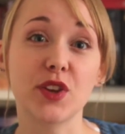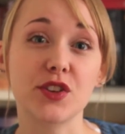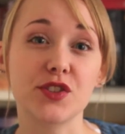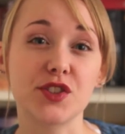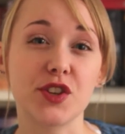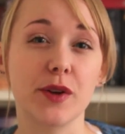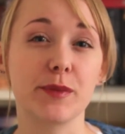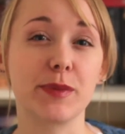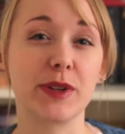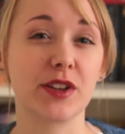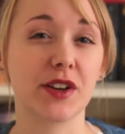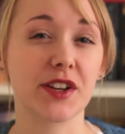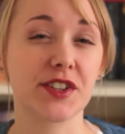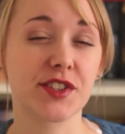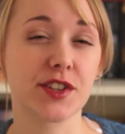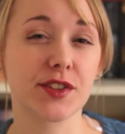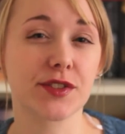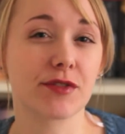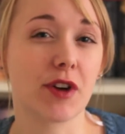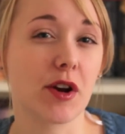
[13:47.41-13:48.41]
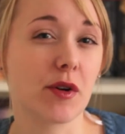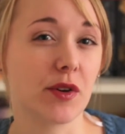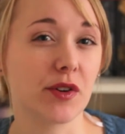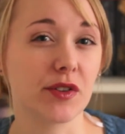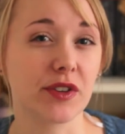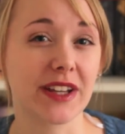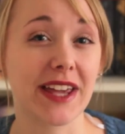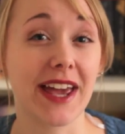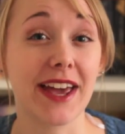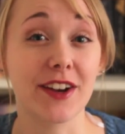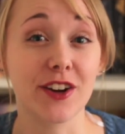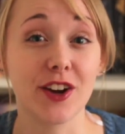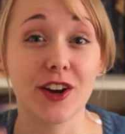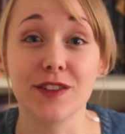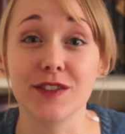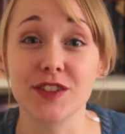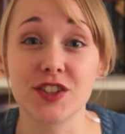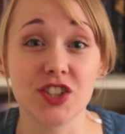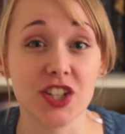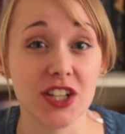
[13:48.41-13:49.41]
so it'd be nice to throw on again
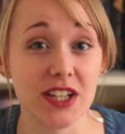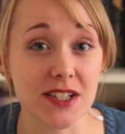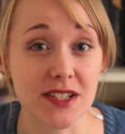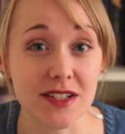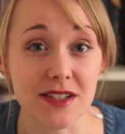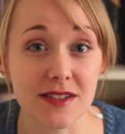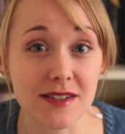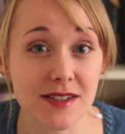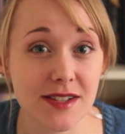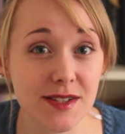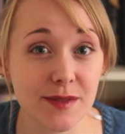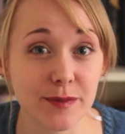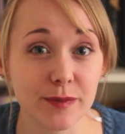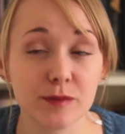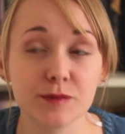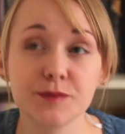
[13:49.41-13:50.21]
over jeans.